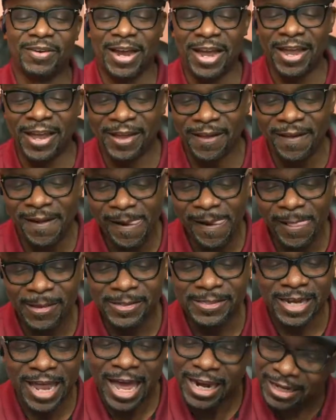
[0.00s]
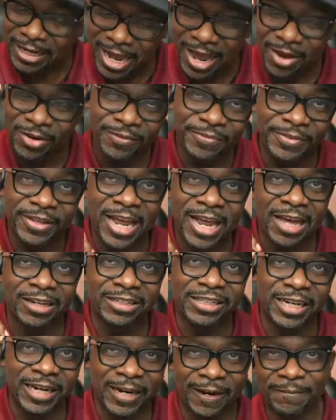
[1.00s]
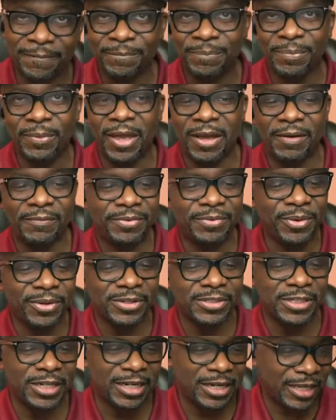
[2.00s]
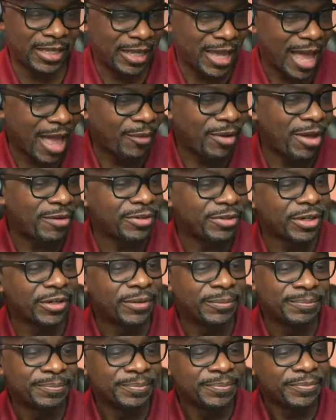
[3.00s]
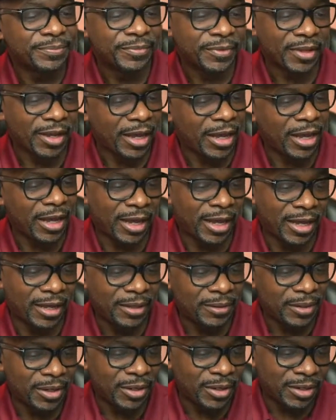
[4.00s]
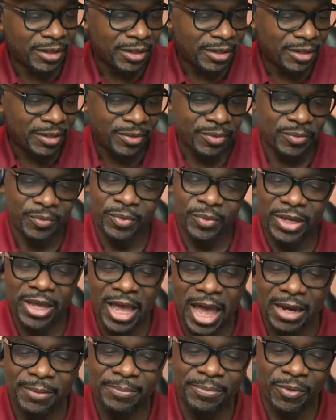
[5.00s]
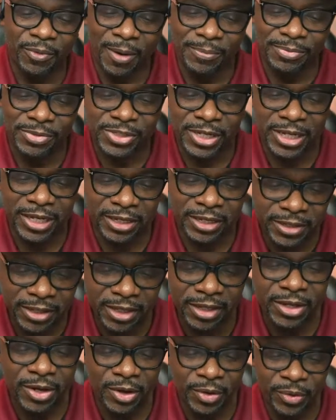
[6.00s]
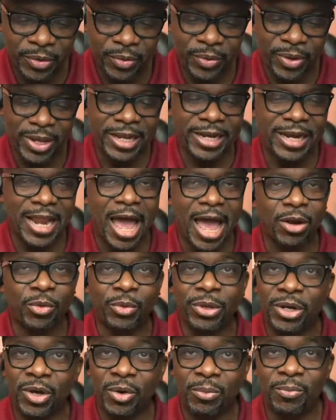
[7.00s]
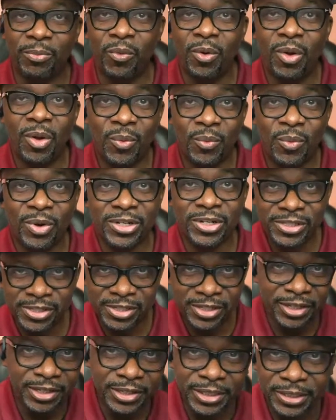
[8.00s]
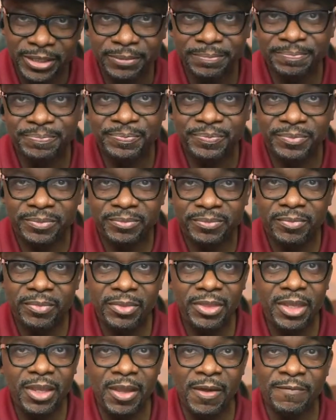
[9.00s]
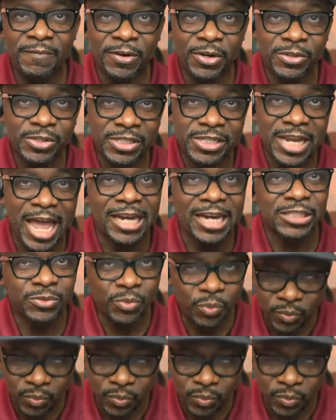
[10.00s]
Right. There's a lot of counterfeit out there, unfortunately. However, uh, we got to represent good gold. And how do we know what is good versus not